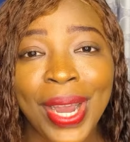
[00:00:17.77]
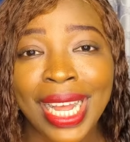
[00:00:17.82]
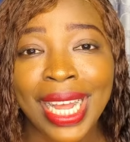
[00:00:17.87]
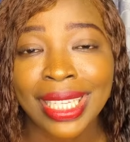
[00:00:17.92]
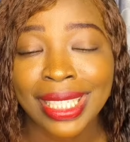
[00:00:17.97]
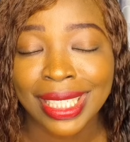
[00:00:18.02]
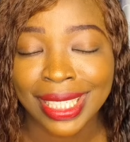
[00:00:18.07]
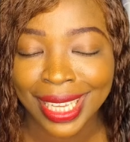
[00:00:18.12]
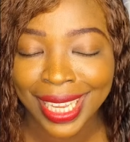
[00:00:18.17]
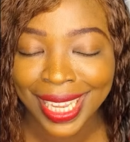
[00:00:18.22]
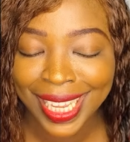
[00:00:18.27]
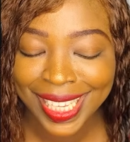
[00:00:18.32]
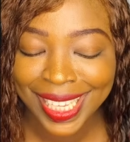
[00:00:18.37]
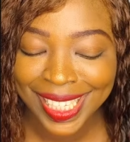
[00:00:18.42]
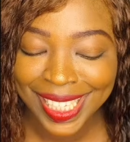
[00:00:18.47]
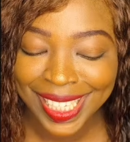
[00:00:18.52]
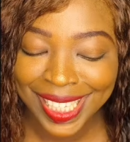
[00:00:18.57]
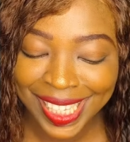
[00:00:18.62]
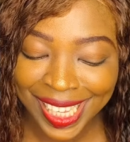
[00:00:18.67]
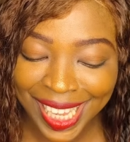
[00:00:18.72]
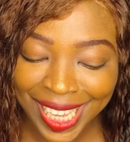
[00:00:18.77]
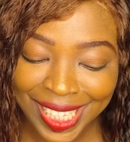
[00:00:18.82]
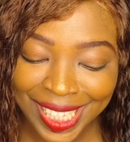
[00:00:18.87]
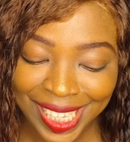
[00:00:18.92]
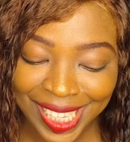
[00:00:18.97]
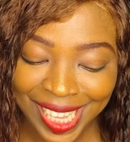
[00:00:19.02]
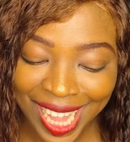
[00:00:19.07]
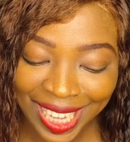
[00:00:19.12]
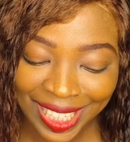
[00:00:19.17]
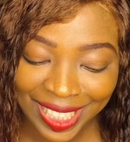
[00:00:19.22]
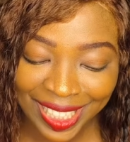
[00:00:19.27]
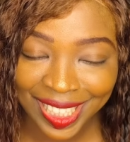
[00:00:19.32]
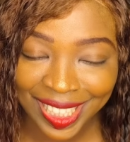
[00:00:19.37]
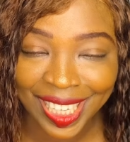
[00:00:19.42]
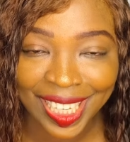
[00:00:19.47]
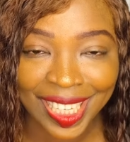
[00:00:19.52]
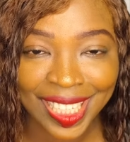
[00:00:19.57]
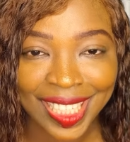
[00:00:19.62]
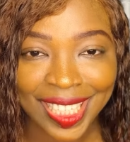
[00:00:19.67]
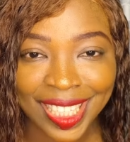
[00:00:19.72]
has
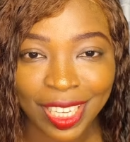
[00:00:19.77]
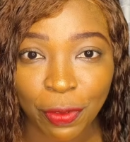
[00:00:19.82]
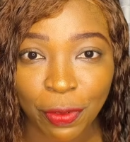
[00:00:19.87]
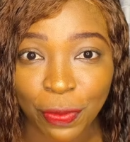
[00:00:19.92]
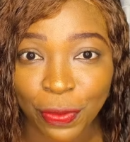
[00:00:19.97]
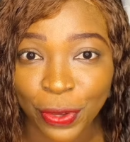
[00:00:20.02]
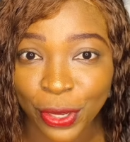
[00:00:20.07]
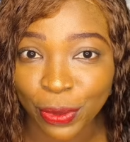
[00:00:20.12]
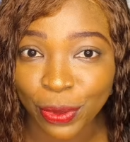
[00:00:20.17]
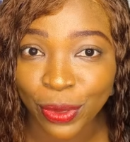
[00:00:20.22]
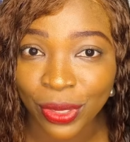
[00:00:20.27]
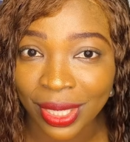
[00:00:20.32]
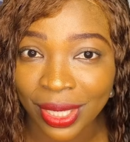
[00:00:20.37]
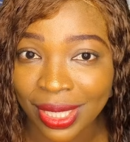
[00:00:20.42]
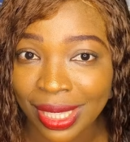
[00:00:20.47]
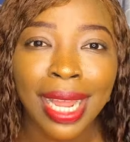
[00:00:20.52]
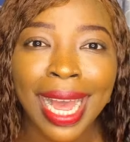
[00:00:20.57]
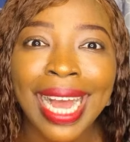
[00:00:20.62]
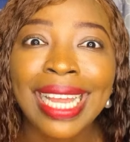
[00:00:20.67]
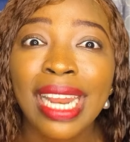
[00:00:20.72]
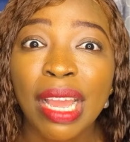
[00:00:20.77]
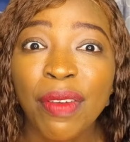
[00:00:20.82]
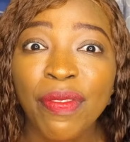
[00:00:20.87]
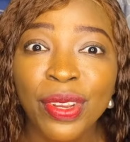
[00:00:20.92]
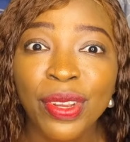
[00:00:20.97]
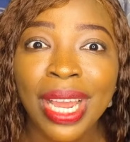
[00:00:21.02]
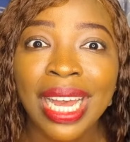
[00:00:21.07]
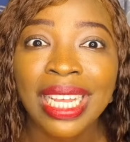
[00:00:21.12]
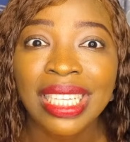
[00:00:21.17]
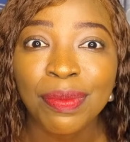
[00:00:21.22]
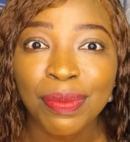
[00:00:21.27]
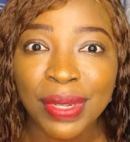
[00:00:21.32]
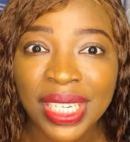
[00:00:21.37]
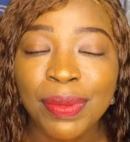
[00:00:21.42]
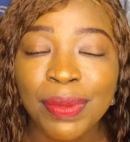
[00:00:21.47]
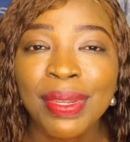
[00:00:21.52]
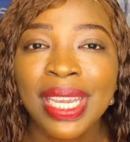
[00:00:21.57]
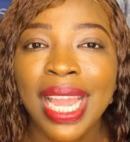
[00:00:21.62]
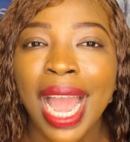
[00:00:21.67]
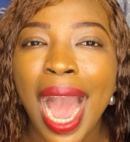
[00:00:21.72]
696 views, and that video has
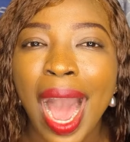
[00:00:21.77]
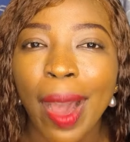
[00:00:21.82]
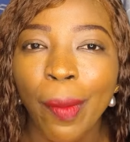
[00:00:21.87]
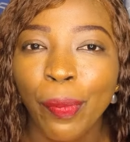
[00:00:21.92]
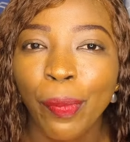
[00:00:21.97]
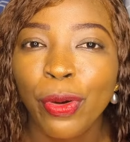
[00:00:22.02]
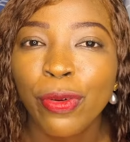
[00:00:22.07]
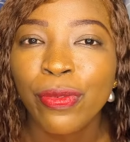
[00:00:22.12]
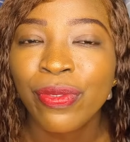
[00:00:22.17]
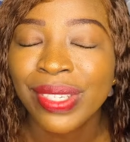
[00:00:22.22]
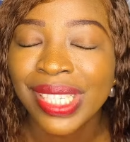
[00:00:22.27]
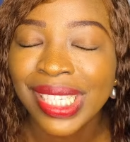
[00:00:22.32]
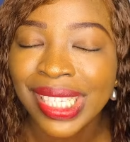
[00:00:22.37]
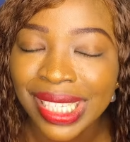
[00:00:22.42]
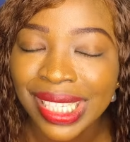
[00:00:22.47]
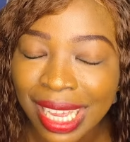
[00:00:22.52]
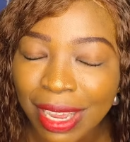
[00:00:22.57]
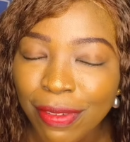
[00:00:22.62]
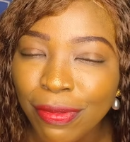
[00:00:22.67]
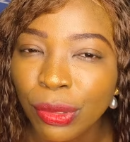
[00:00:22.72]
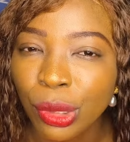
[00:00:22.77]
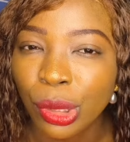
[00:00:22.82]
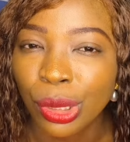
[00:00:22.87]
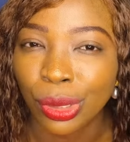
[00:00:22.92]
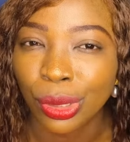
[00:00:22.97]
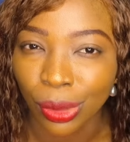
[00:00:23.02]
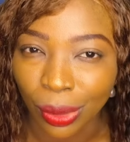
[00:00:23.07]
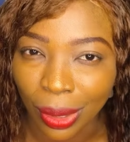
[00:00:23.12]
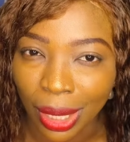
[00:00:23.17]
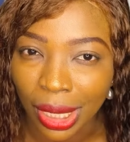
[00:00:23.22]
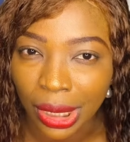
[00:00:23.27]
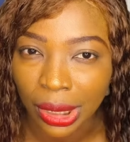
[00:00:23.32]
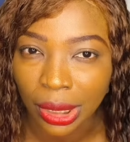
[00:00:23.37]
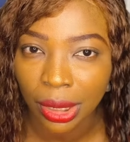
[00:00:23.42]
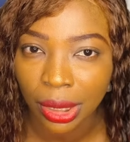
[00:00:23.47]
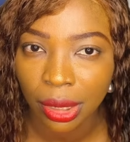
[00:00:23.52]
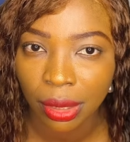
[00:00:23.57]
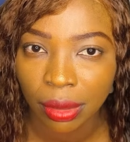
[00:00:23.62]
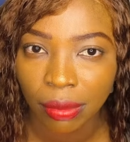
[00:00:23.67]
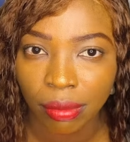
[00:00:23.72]
made me above
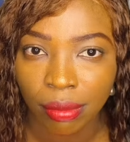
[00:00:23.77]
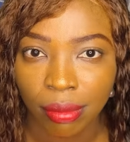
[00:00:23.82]
$7.